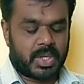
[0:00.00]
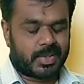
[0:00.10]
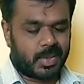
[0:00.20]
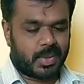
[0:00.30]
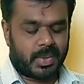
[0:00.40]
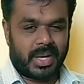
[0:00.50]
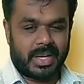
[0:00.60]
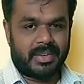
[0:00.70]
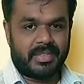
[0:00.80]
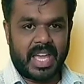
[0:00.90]
So
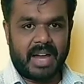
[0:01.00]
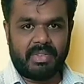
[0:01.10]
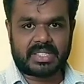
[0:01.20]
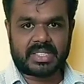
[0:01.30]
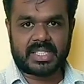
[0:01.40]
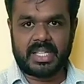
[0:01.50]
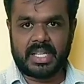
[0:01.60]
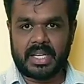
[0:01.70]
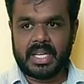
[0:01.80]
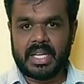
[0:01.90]
already we have discussed
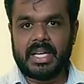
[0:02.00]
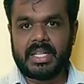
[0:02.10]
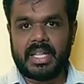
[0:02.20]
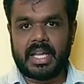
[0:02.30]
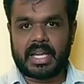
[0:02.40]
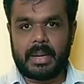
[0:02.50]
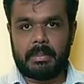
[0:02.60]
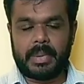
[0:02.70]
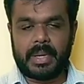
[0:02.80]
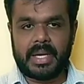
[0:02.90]
that the
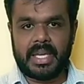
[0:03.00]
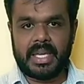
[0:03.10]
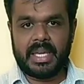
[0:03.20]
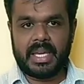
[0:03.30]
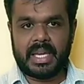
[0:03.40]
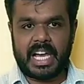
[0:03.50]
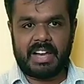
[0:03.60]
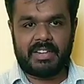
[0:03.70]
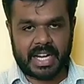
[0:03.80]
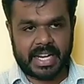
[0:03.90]
company
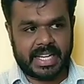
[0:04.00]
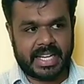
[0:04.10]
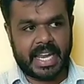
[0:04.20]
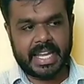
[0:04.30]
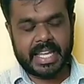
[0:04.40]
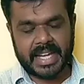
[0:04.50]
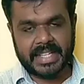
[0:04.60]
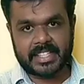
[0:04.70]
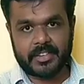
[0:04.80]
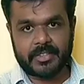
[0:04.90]
have conducting any
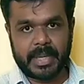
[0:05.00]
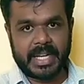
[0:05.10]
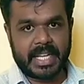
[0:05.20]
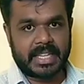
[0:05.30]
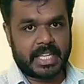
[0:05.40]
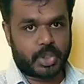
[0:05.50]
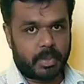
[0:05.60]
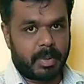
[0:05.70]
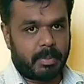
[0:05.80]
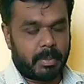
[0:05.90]
kinds of meeting, they
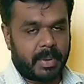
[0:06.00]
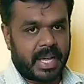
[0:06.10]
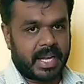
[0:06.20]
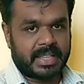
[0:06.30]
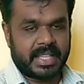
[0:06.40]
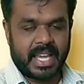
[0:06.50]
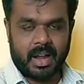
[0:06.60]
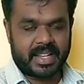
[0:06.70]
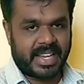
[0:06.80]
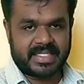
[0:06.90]
should be preparing the
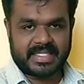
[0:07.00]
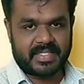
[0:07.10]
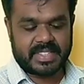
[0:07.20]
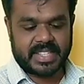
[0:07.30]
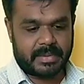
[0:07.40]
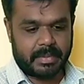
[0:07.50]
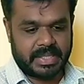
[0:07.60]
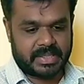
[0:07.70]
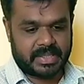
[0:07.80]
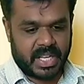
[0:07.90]
all kinds of
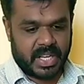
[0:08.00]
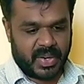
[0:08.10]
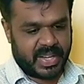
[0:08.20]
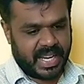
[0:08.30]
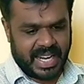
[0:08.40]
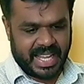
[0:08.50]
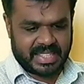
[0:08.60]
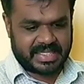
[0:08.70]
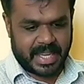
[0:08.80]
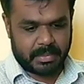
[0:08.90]
statements. Okay, like
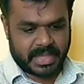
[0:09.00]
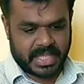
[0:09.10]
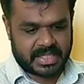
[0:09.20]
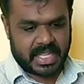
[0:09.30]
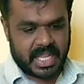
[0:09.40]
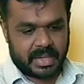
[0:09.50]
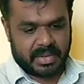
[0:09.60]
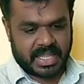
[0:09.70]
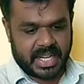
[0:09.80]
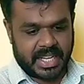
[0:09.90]
the same things,
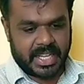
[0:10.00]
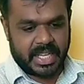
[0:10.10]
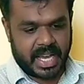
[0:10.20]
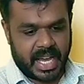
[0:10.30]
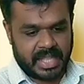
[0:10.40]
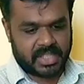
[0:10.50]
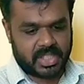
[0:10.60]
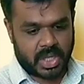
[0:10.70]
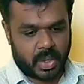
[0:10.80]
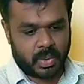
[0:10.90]
whether he has
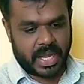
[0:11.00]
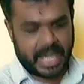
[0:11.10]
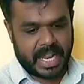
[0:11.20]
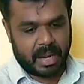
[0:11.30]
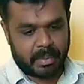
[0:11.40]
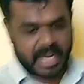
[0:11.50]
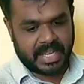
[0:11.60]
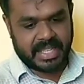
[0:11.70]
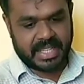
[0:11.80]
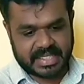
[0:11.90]
shown any
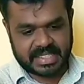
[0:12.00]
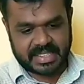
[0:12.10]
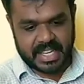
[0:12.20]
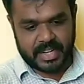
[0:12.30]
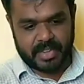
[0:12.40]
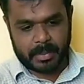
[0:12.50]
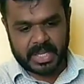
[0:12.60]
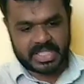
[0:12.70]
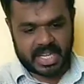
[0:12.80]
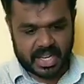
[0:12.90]
obtained the necessary
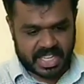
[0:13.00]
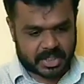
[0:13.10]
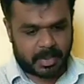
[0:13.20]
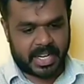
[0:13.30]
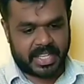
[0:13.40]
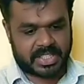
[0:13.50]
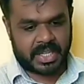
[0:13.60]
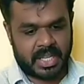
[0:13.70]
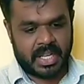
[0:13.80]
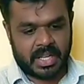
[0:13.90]
information or
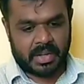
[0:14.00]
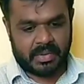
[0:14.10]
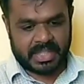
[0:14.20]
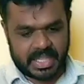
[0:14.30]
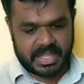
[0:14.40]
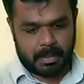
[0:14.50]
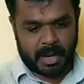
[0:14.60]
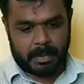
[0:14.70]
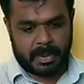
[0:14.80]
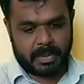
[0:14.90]
explanation, whether the
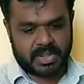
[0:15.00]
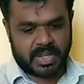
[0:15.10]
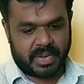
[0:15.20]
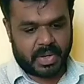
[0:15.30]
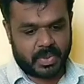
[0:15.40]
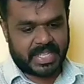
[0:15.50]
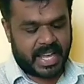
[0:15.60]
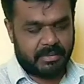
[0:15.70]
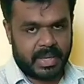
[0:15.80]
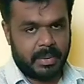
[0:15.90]
proper books of accounts
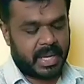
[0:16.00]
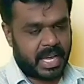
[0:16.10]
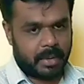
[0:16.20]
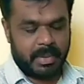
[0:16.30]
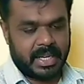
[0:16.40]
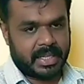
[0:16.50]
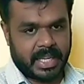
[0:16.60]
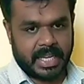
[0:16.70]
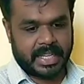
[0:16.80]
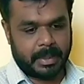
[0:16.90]
have been
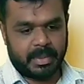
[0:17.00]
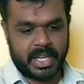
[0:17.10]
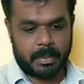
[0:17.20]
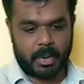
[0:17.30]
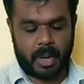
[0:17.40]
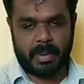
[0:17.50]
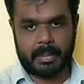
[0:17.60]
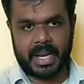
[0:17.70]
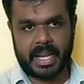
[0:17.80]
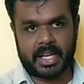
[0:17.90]
kept in a
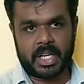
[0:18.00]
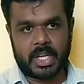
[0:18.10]
proper manner.